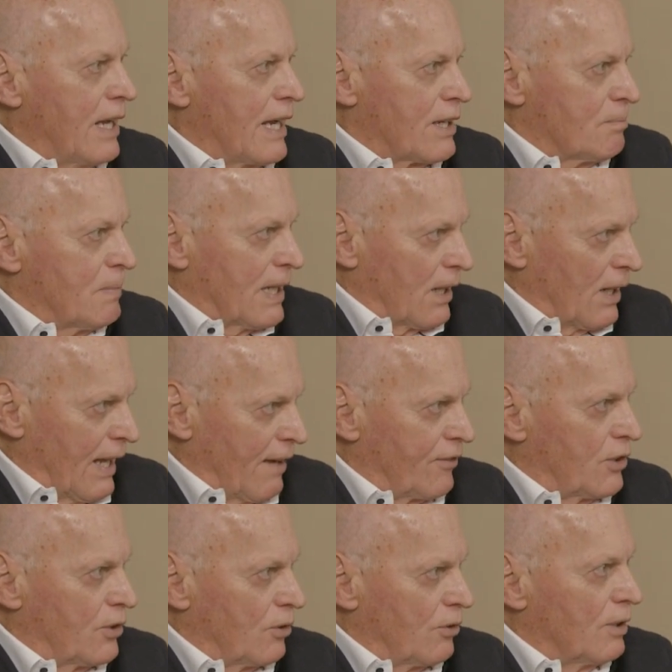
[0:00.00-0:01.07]
has been
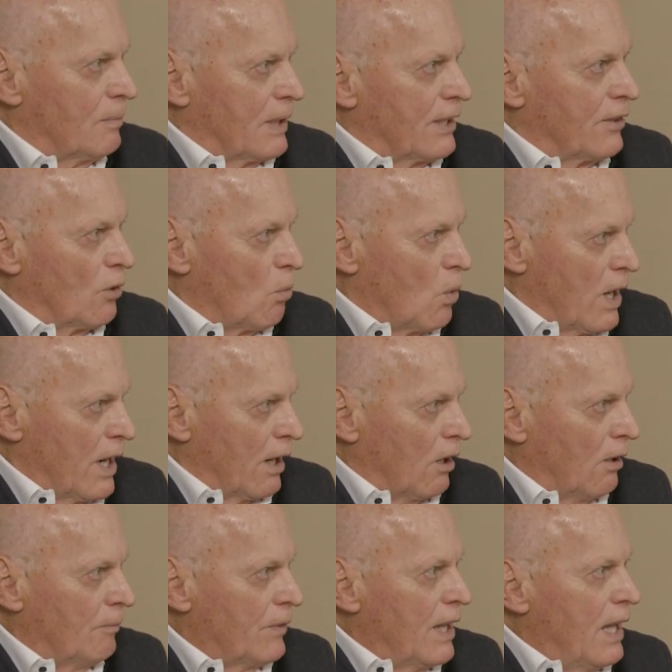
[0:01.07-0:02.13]
left to them in the
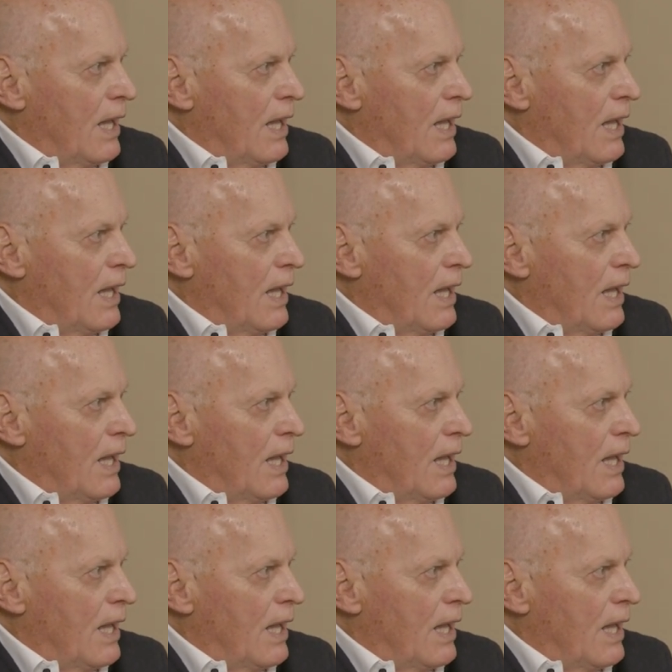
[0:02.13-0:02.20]
will.